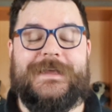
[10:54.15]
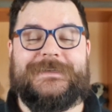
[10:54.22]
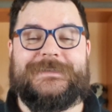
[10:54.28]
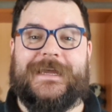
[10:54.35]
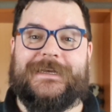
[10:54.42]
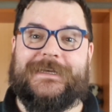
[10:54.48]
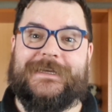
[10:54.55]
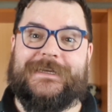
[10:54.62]

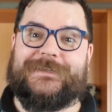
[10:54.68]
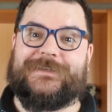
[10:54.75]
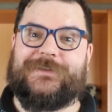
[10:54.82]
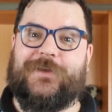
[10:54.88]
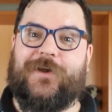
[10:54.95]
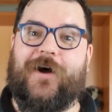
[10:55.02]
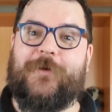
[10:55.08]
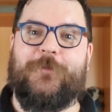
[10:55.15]
techniques
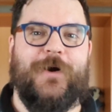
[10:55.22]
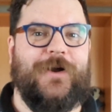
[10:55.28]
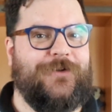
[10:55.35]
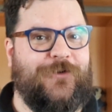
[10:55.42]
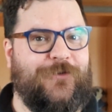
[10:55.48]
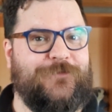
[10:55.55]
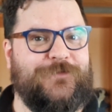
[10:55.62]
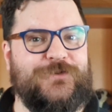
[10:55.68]
that I might
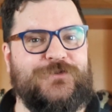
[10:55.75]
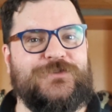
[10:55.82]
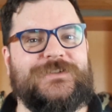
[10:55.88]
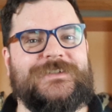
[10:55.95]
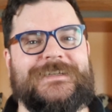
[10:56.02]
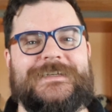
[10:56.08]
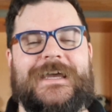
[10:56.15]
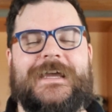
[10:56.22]
not have
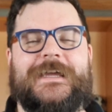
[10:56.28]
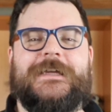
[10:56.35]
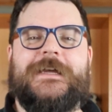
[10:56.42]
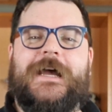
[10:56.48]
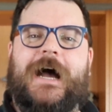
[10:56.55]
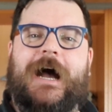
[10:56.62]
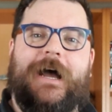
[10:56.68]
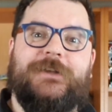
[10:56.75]
used today,
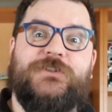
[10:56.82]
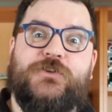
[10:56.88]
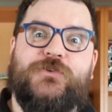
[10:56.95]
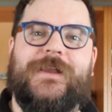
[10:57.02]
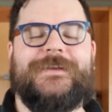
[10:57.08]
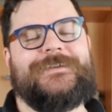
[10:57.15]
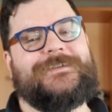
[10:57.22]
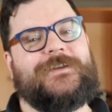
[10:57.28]
uh, do
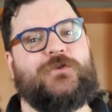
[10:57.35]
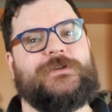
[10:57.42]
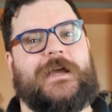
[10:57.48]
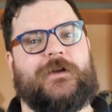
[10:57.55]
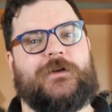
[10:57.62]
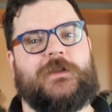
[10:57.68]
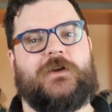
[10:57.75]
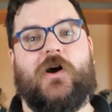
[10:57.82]
let us know
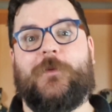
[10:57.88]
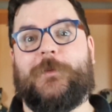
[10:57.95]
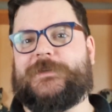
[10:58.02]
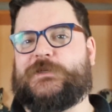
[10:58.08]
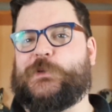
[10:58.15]
down in the comments.